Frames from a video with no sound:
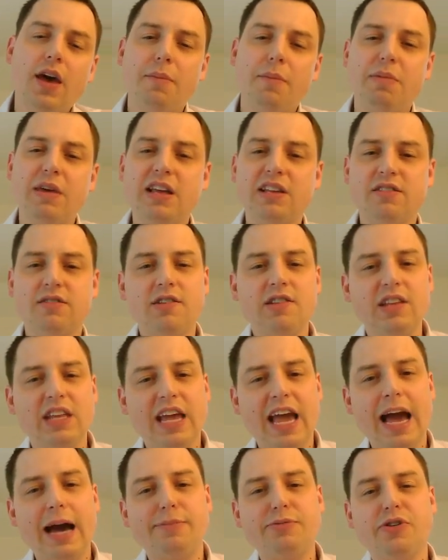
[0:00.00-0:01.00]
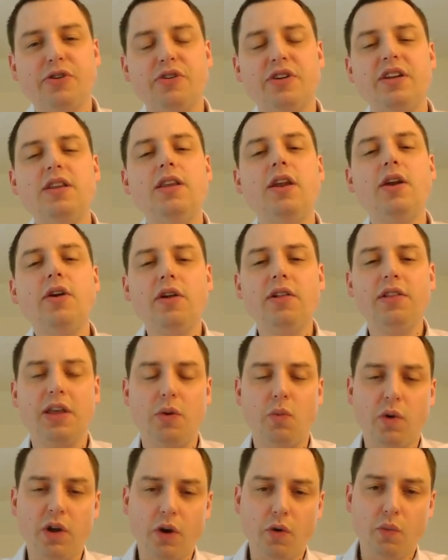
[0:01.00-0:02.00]
because it doesn't capture nearly
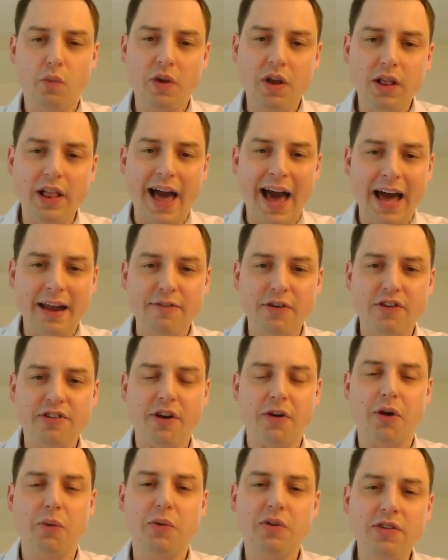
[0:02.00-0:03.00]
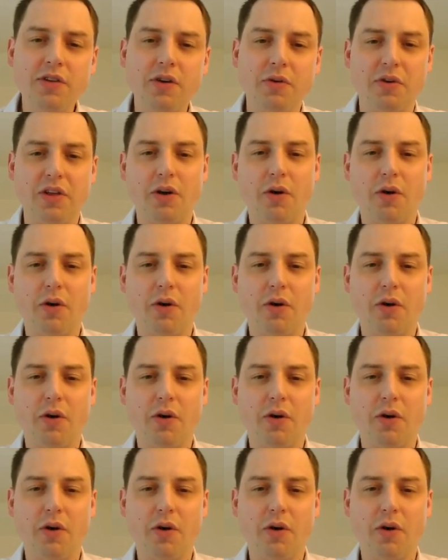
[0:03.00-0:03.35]
what a real adversary would do.